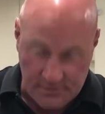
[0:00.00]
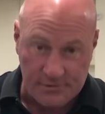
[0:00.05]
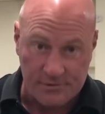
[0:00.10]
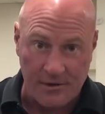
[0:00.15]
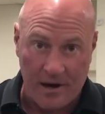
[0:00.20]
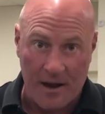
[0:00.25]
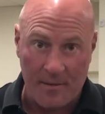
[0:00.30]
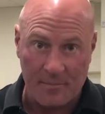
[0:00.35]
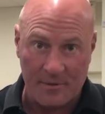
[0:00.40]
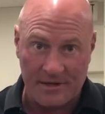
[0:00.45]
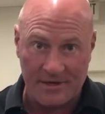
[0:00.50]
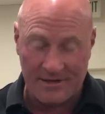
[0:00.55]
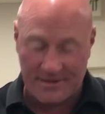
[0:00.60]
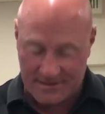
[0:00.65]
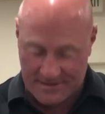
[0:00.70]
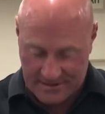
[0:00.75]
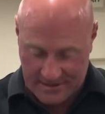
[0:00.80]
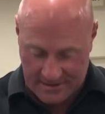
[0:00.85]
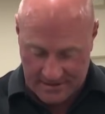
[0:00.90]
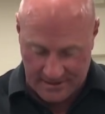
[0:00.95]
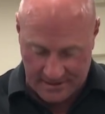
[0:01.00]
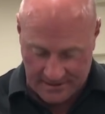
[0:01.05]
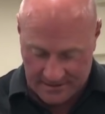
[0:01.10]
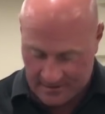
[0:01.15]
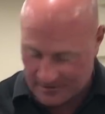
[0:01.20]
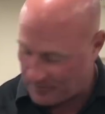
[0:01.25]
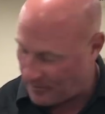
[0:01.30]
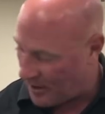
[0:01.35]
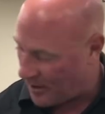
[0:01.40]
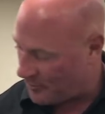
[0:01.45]
drop it into
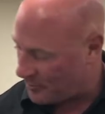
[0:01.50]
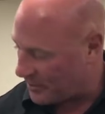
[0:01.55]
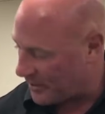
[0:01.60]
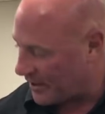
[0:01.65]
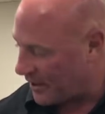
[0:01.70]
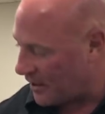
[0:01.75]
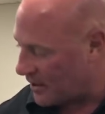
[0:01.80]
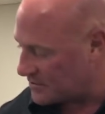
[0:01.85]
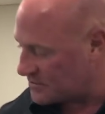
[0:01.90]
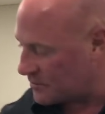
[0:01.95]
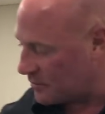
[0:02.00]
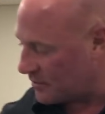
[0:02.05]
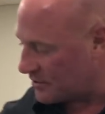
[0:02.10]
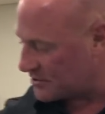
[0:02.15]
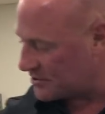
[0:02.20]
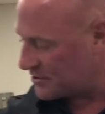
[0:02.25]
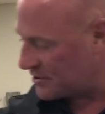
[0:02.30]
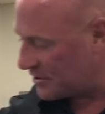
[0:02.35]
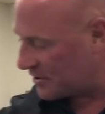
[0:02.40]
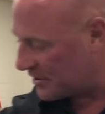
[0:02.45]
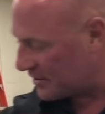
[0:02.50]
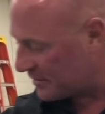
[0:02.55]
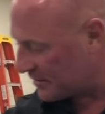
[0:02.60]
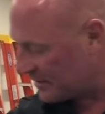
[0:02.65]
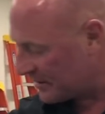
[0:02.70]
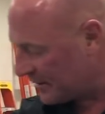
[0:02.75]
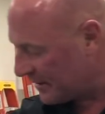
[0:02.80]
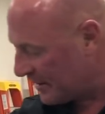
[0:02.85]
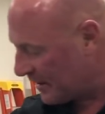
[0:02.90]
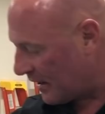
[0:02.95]
the ground plate. I also want to show you
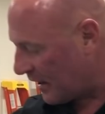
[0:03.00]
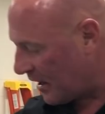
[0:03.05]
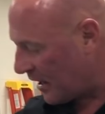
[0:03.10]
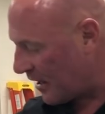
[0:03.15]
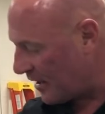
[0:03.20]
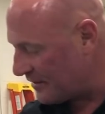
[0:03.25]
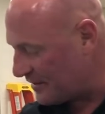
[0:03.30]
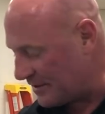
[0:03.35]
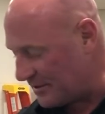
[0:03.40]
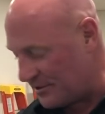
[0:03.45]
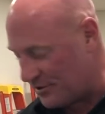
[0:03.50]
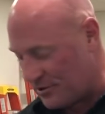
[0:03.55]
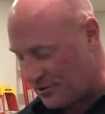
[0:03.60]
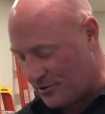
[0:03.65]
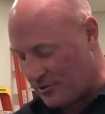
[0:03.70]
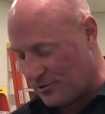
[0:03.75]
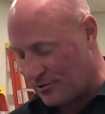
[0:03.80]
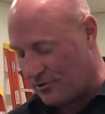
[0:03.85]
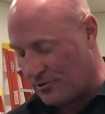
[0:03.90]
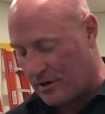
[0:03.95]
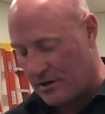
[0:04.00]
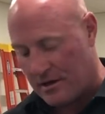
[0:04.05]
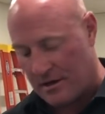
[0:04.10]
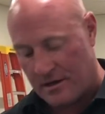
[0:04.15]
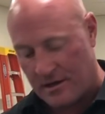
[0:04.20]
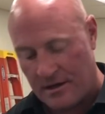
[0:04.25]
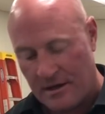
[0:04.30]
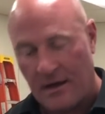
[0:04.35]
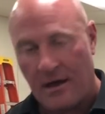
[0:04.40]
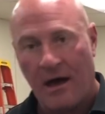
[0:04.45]
the new
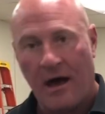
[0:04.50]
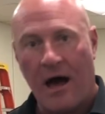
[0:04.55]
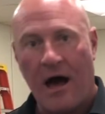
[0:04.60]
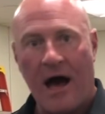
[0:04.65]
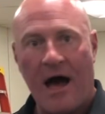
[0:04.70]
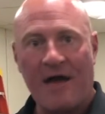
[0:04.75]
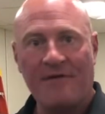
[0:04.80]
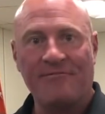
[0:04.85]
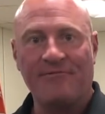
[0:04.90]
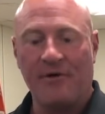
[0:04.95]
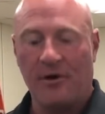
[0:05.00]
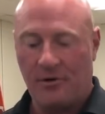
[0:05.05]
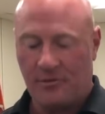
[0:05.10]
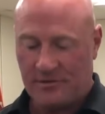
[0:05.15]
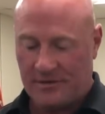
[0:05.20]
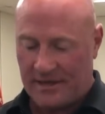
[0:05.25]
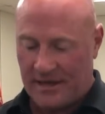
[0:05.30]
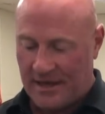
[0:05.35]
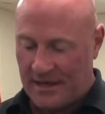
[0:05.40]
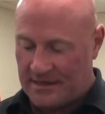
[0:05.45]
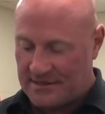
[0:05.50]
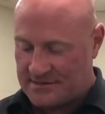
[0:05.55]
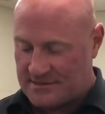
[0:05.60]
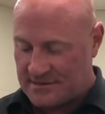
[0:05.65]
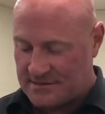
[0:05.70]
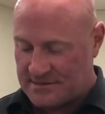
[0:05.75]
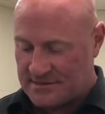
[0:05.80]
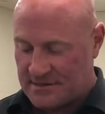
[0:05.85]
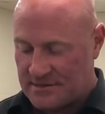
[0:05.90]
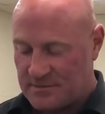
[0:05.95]
iPhone case.
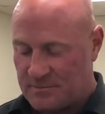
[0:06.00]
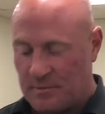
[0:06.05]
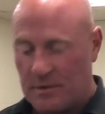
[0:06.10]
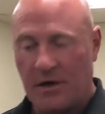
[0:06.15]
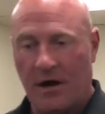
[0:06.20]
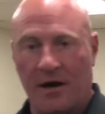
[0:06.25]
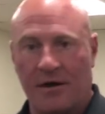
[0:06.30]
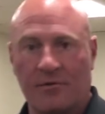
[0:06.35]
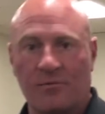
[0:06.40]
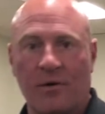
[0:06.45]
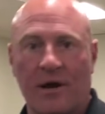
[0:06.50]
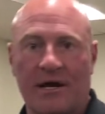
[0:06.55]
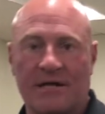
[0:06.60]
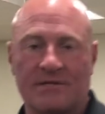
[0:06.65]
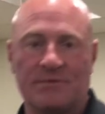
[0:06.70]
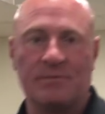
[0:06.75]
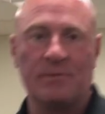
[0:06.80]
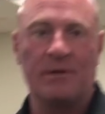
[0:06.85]
It says Beyond Weights,